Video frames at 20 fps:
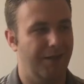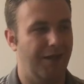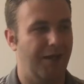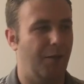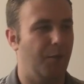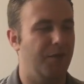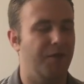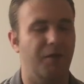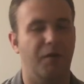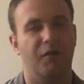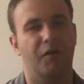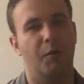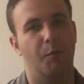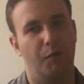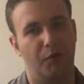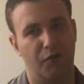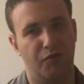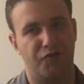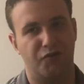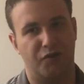I wouldn't call it a
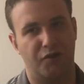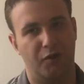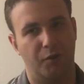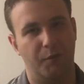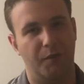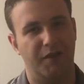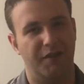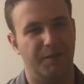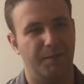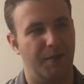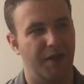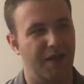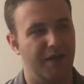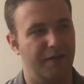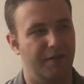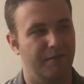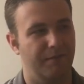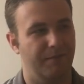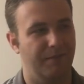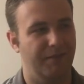bullet journal, but it's
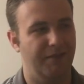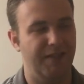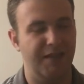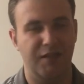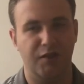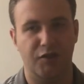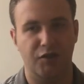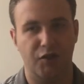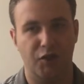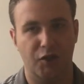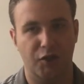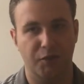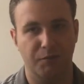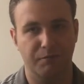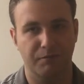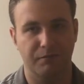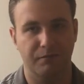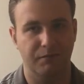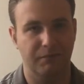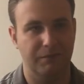by Leak
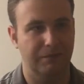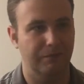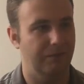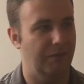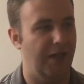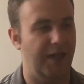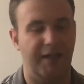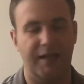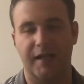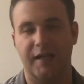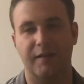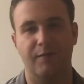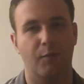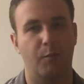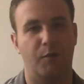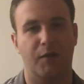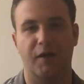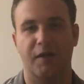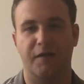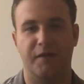Term. I can't even
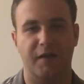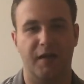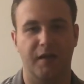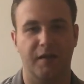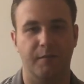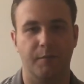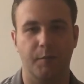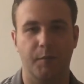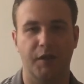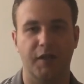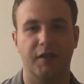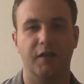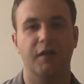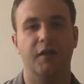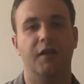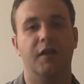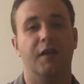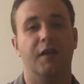pronounce that. But